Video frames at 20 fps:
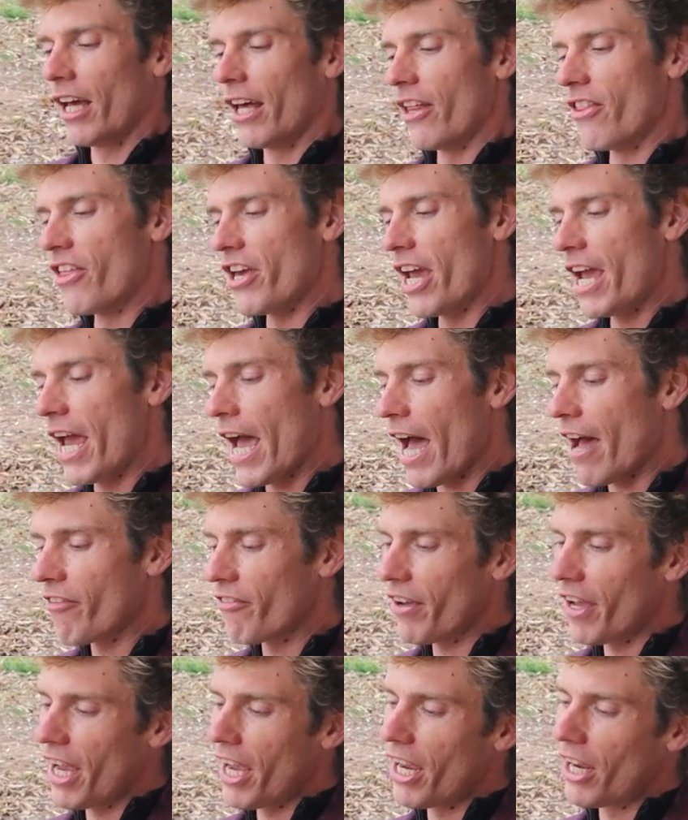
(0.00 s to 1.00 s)
They have
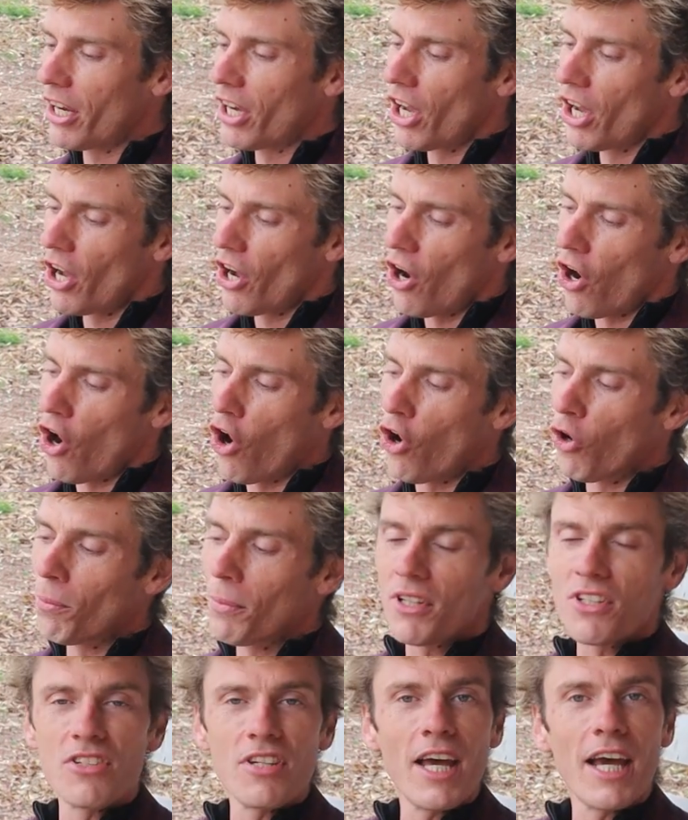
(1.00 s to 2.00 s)
a
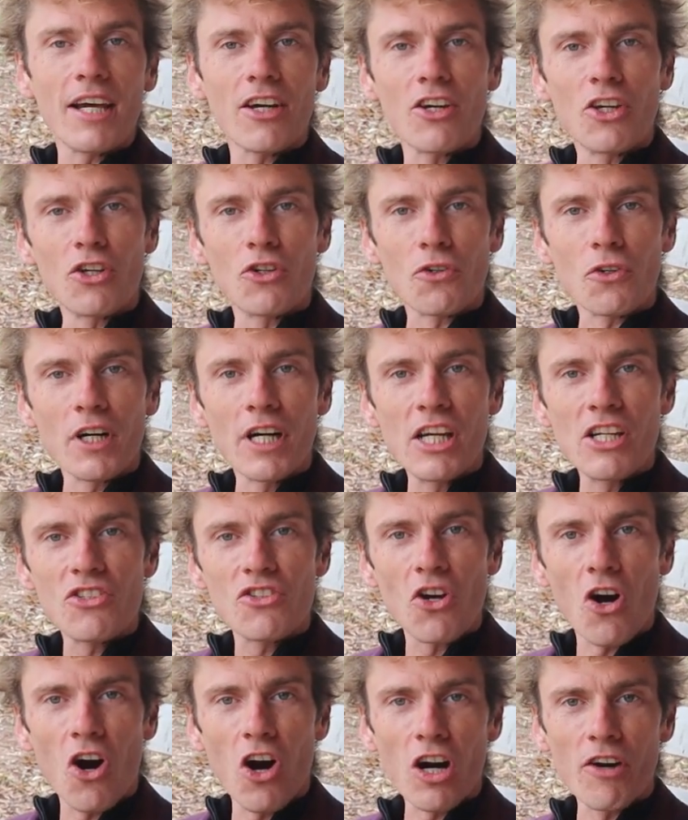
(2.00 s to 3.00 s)
Olmatec greens
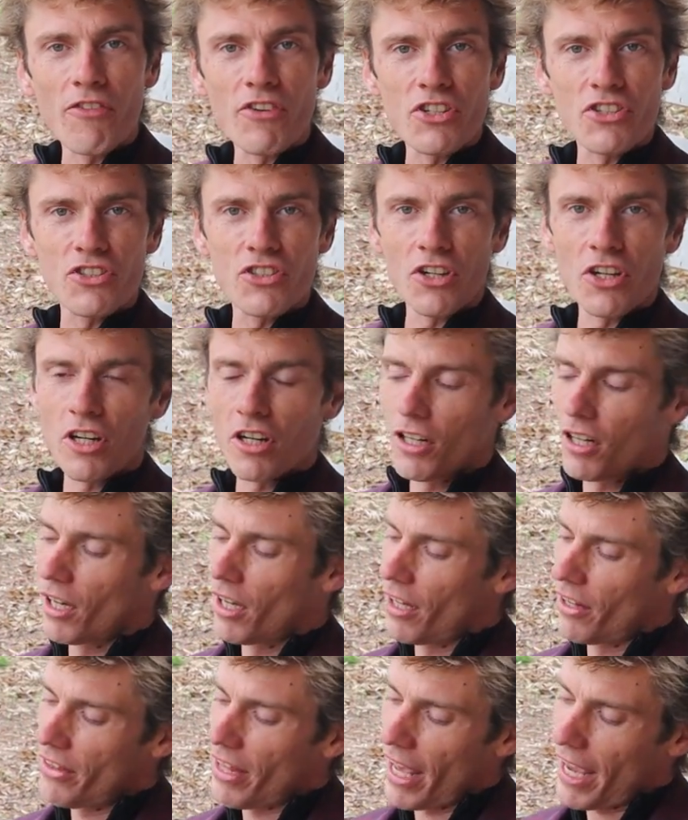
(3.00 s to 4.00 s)
harvester
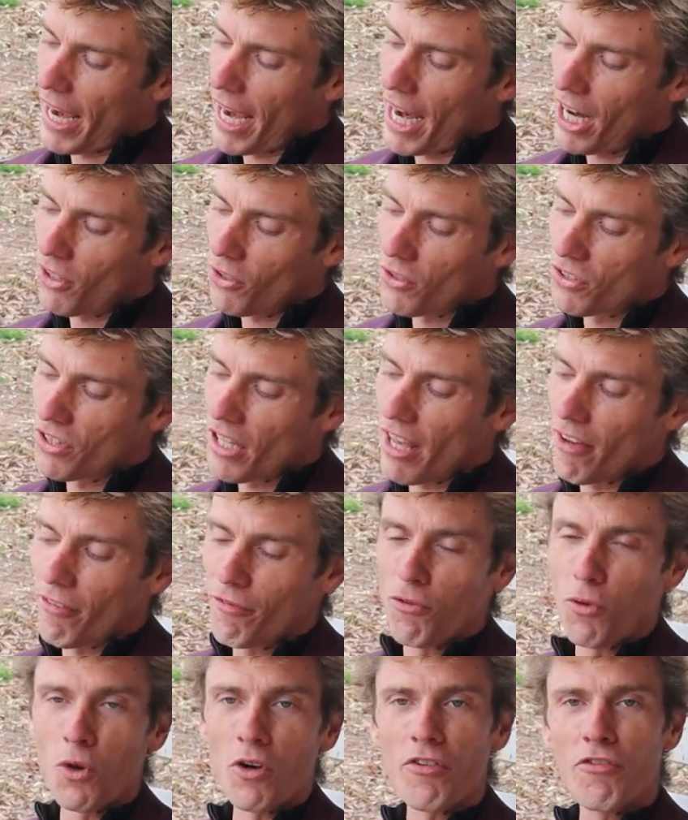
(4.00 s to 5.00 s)
that handles that
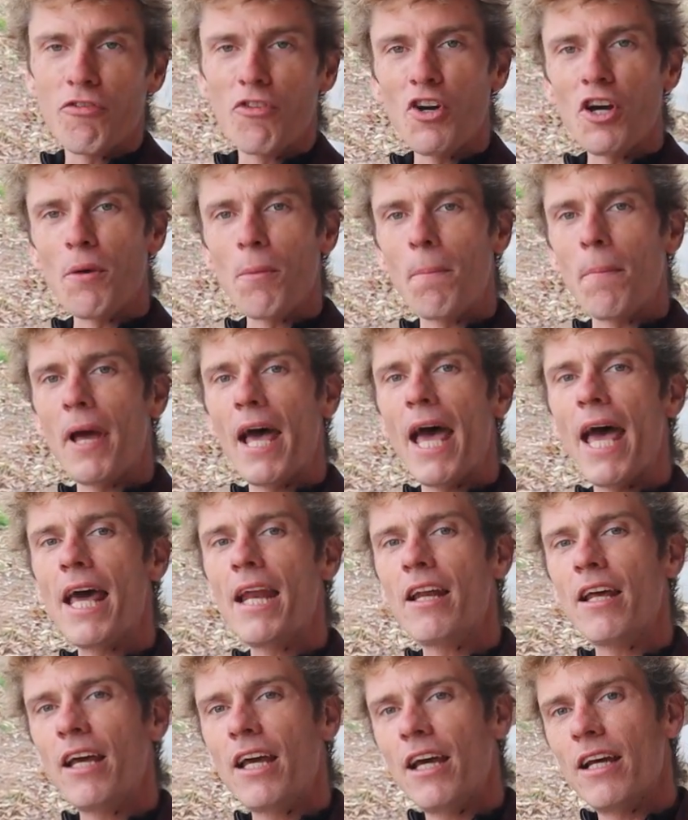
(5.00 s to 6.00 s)
4-foot
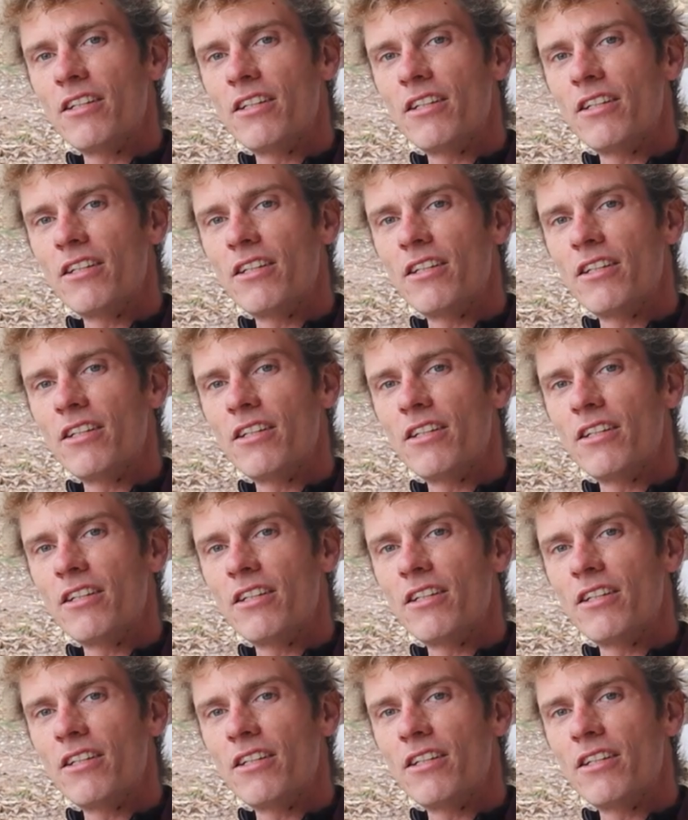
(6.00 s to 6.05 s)
bed.